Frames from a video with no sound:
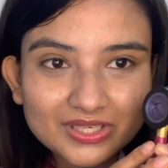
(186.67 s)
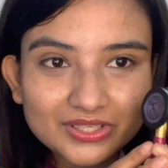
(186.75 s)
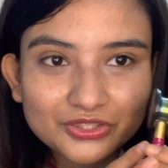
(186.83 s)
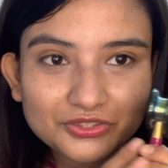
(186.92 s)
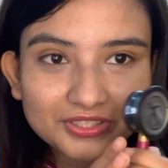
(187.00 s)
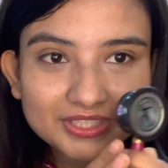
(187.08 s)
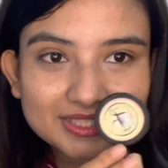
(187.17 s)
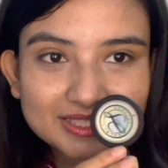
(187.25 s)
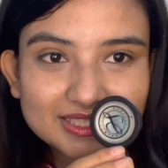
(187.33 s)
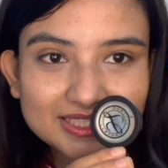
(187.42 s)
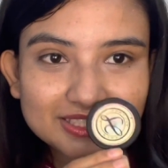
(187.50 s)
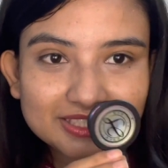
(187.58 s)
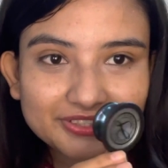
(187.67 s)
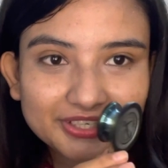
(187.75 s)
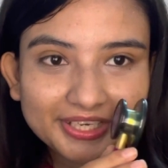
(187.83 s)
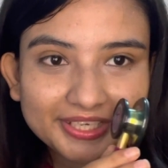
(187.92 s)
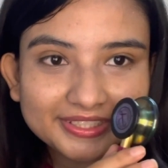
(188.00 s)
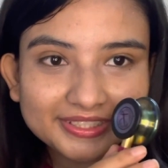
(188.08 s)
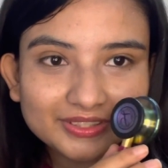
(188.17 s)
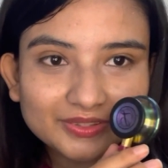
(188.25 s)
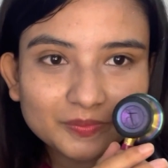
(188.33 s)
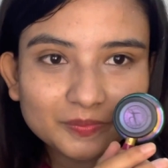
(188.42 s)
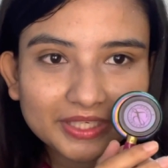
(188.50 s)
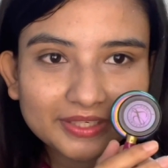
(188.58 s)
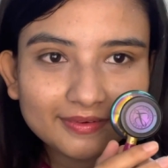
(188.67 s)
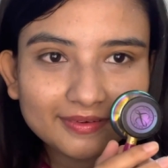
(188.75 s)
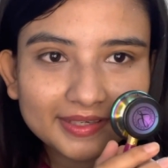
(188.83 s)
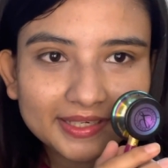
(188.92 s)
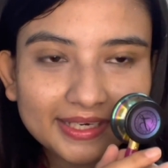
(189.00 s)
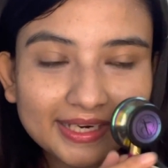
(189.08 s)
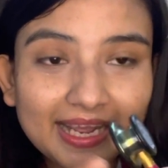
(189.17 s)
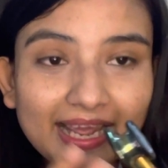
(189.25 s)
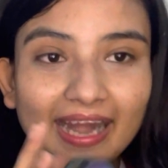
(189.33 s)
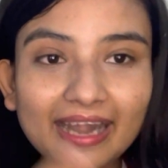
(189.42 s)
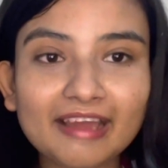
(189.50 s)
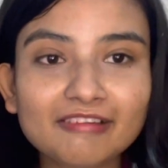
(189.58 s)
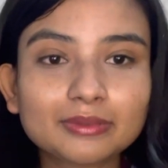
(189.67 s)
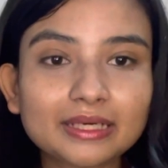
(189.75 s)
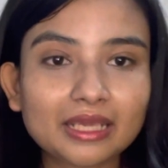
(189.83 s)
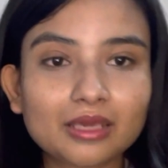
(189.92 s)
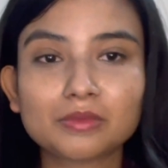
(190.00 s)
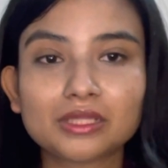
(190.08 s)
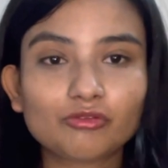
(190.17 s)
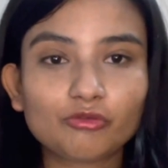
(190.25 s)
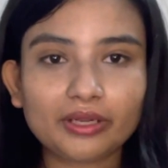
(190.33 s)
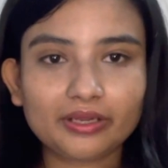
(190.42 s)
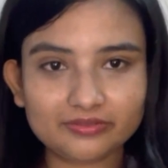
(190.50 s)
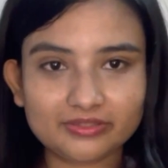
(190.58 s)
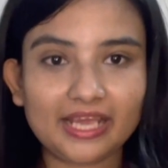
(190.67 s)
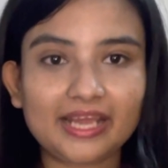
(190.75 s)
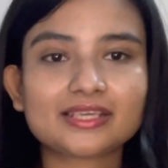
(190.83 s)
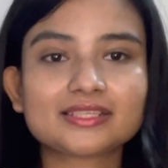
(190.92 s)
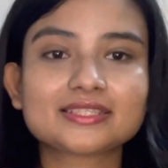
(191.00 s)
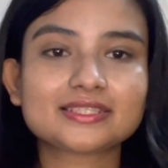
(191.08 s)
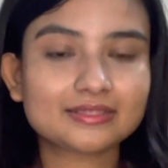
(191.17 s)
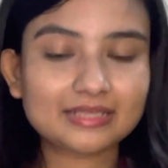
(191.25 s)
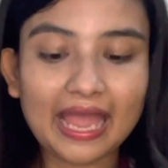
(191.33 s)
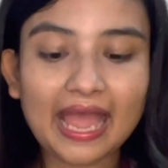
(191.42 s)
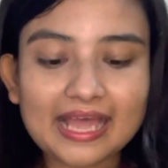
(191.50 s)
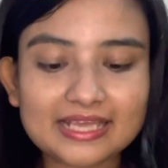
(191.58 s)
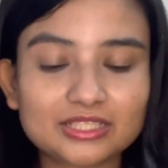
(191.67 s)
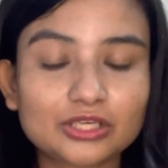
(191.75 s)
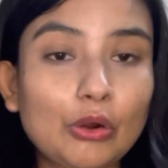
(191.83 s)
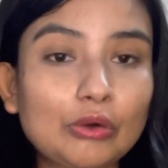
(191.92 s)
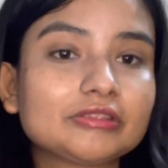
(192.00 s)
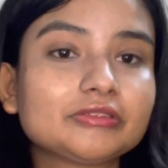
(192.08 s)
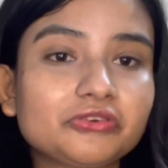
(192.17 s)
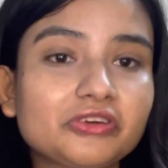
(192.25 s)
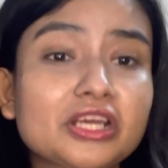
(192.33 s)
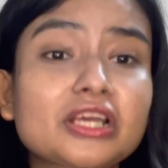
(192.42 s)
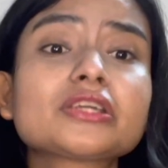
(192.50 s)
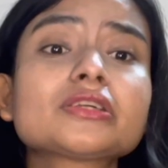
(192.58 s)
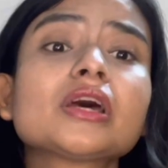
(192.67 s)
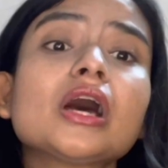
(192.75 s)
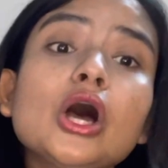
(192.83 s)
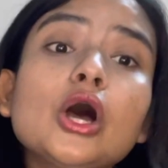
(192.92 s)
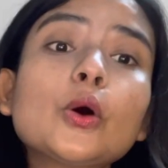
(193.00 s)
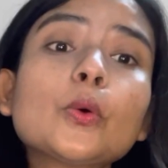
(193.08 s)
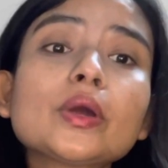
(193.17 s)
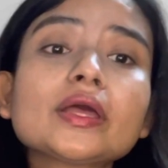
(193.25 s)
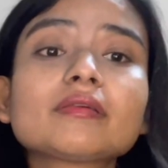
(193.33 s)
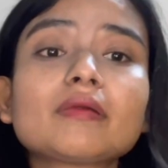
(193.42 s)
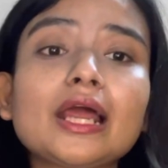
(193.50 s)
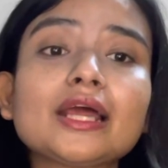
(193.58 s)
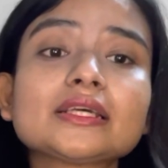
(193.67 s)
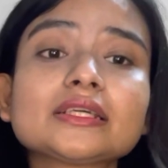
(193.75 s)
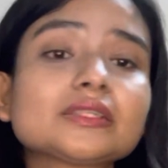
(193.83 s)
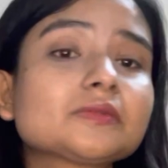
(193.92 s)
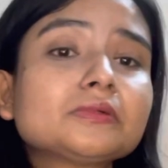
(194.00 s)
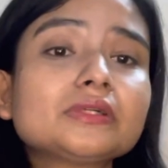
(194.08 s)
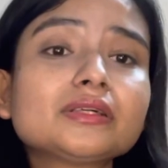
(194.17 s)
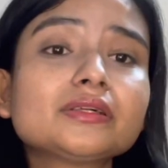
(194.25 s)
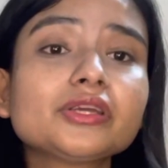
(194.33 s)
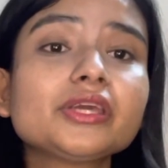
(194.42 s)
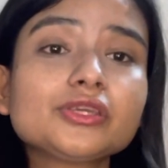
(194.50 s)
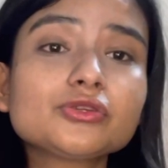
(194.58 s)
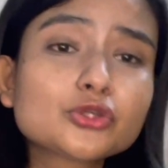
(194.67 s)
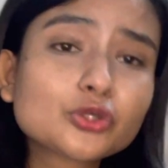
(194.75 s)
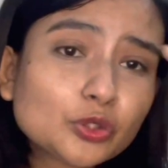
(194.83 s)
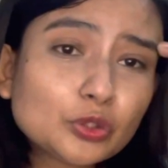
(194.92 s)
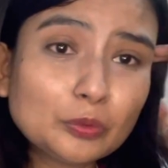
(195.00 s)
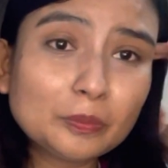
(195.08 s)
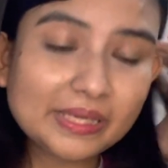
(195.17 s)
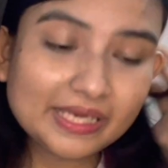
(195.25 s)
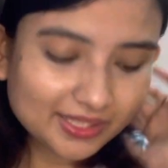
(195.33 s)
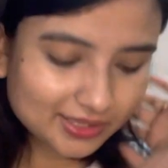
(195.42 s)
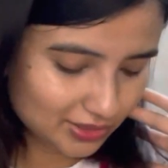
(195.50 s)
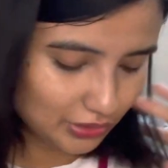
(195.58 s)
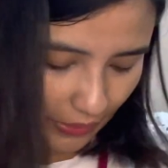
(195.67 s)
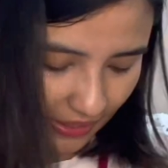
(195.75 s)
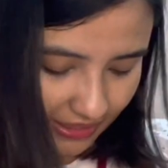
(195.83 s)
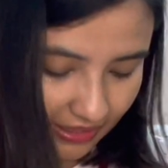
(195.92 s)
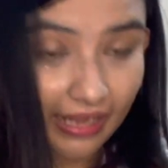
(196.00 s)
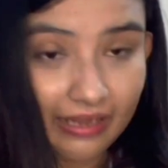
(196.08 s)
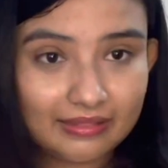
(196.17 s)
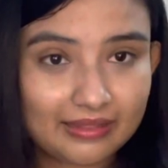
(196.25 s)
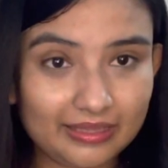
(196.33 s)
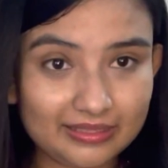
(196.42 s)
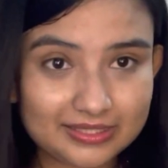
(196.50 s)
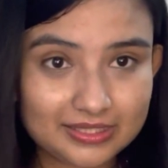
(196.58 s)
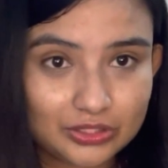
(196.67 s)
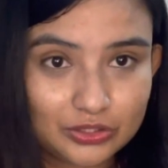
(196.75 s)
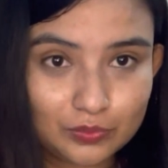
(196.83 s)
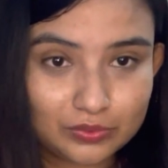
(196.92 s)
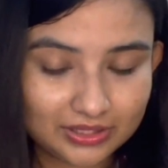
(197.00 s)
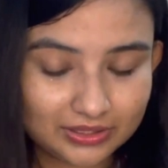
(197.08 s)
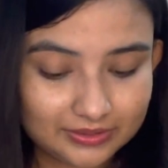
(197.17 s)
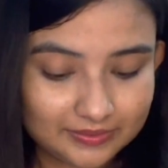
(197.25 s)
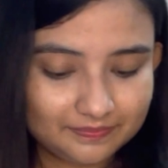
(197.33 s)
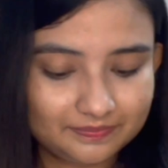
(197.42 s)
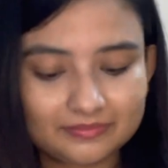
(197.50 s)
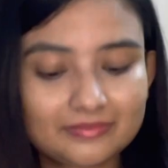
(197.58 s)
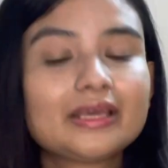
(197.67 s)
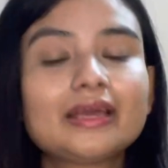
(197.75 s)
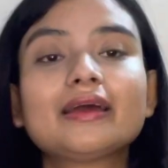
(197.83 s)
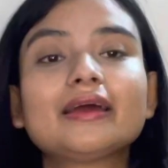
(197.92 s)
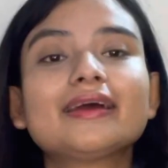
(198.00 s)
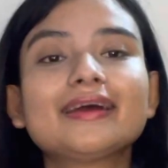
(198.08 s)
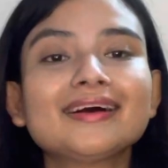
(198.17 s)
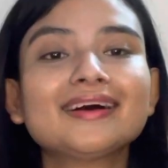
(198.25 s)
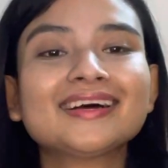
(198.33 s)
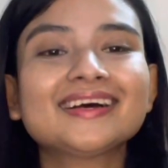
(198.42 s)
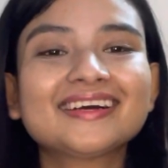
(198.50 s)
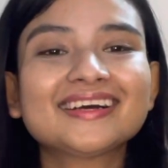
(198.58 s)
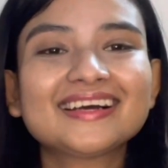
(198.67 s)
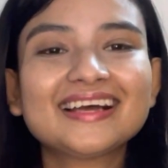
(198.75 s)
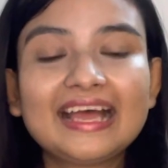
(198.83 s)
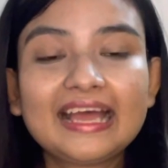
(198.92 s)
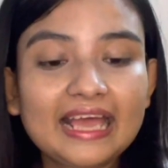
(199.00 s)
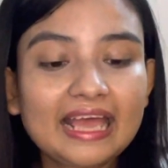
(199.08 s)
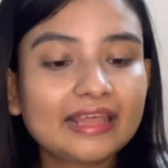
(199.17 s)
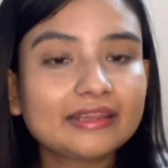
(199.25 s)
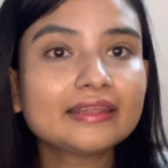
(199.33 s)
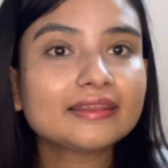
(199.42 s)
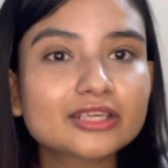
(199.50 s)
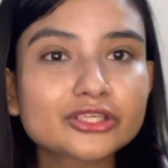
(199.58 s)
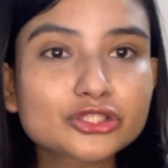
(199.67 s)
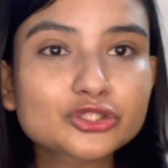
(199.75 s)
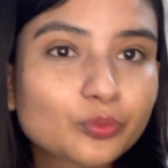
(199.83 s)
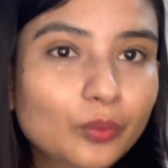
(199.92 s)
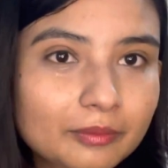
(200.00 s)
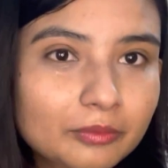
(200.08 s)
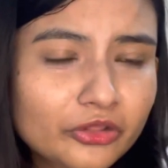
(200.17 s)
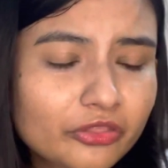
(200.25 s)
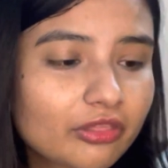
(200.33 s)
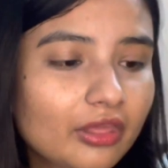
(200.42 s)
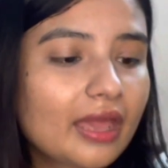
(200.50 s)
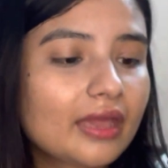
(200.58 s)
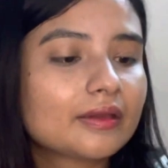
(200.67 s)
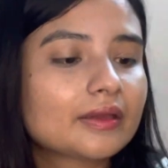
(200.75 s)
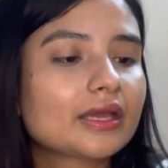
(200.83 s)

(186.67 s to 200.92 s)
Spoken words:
you guys can see, right? Oh my god. And I have my name engraved, and it has a golden finish with raspberry tubing. Do I need anything else in this world? And then there's one more thing,